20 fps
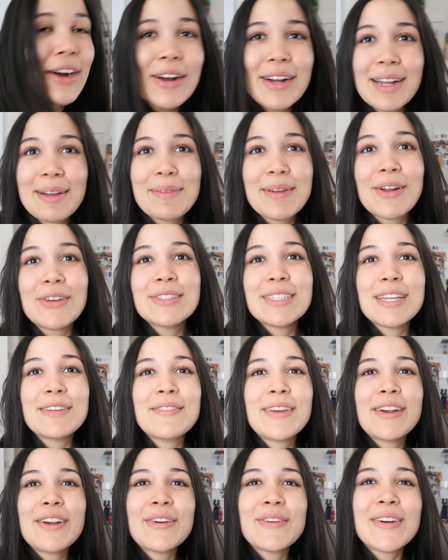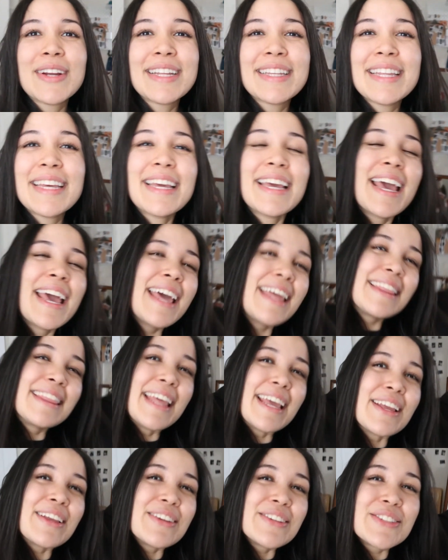Okay, but I'll say very quickly,
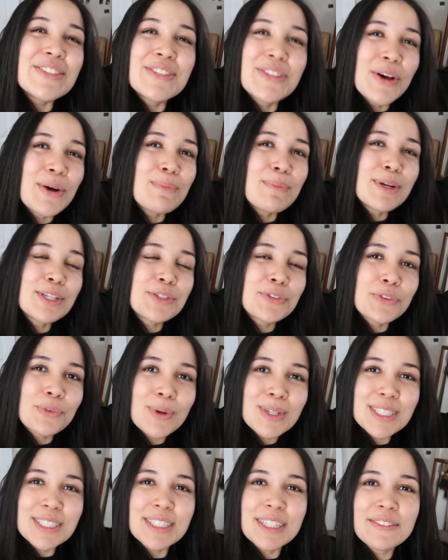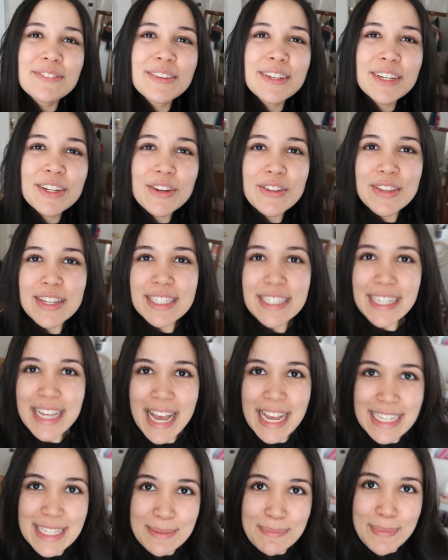thank you so much for watching the video. This
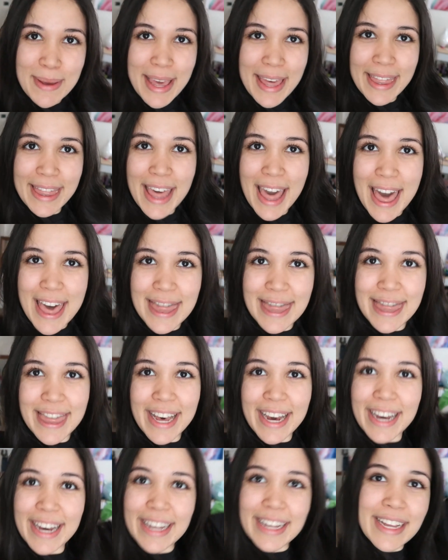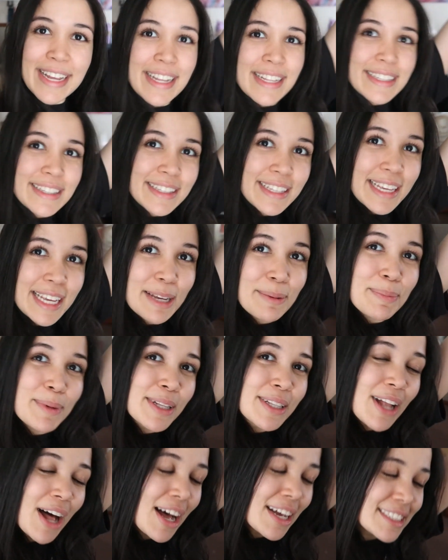has been the deep
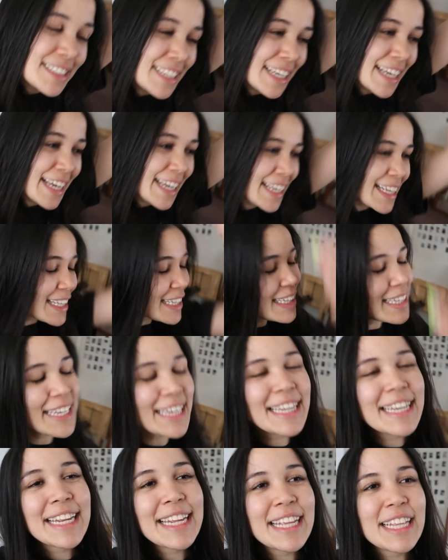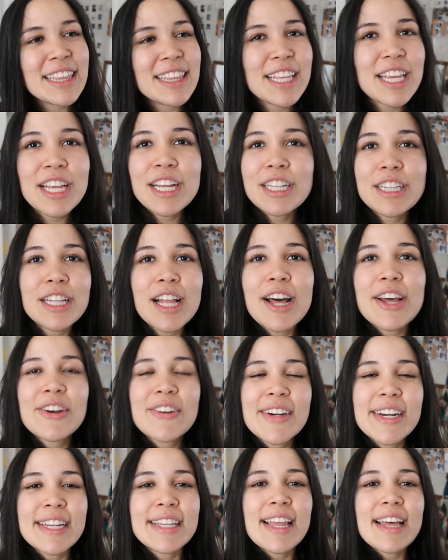closet cleaning,
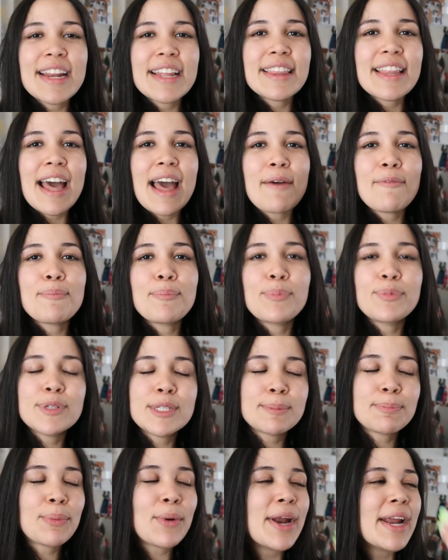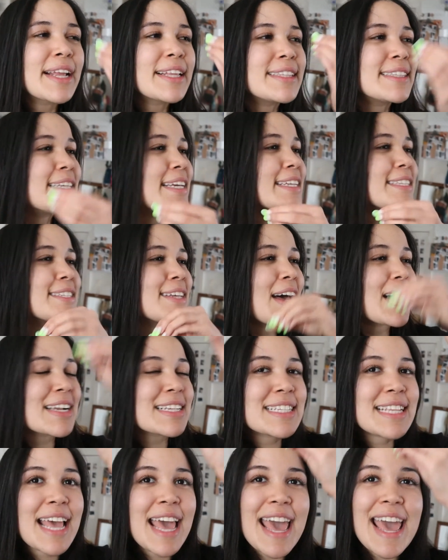decluttering, letting that spring
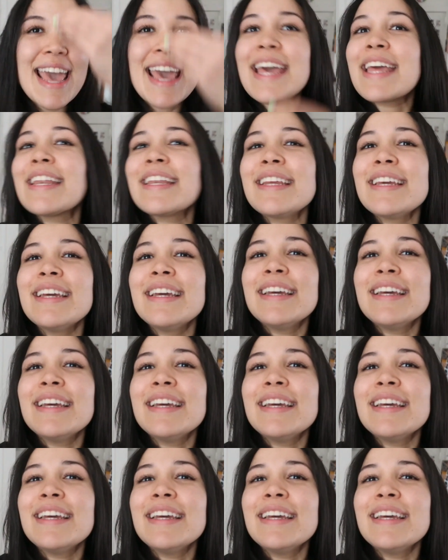detox in.